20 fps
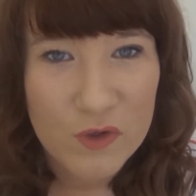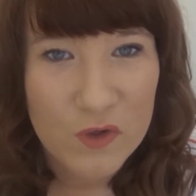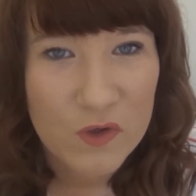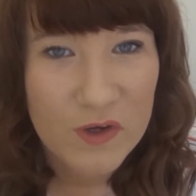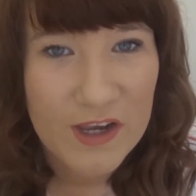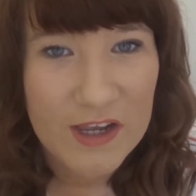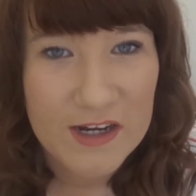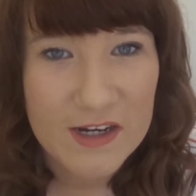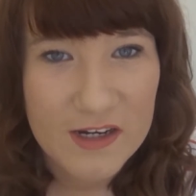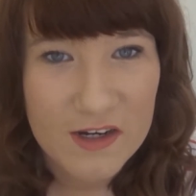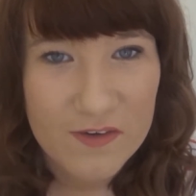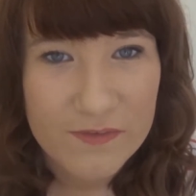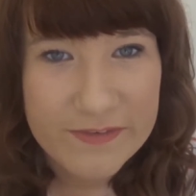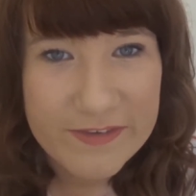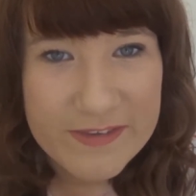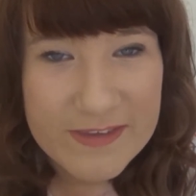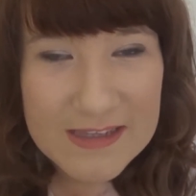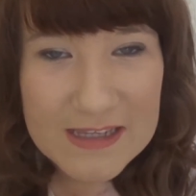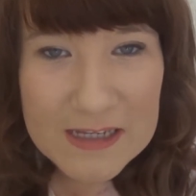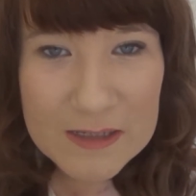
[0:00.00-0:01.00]
not getting enough
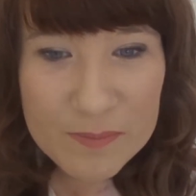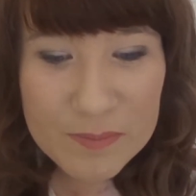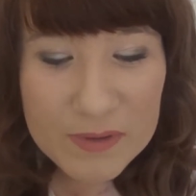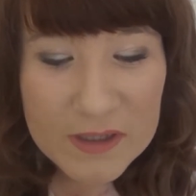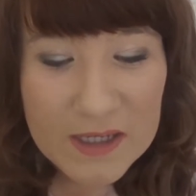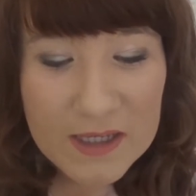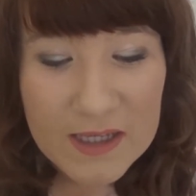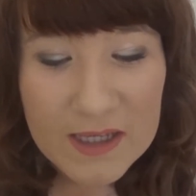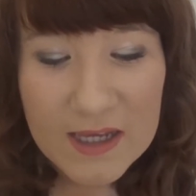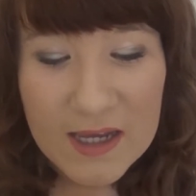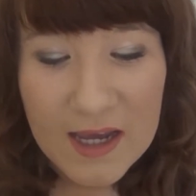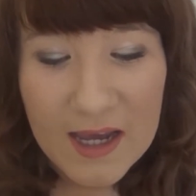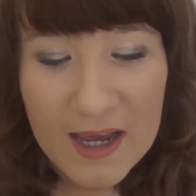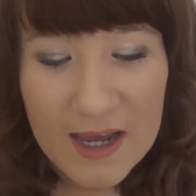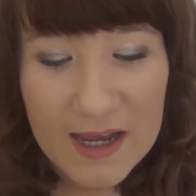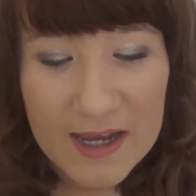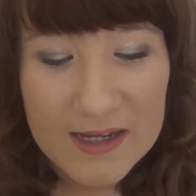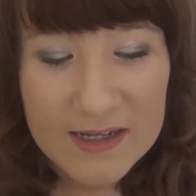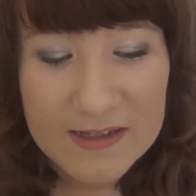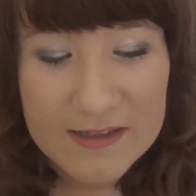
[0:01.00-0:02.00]
sleep,
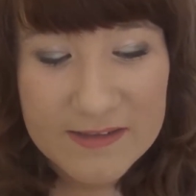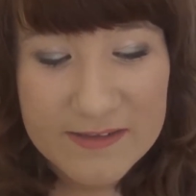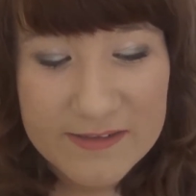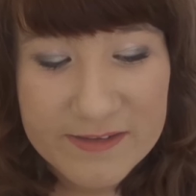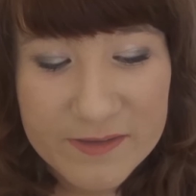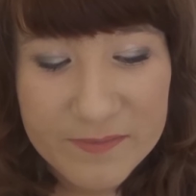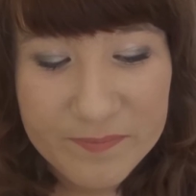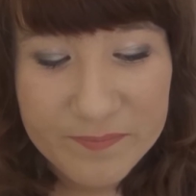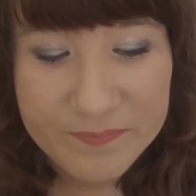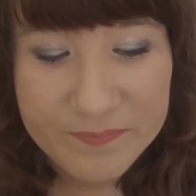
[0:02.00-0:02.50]
and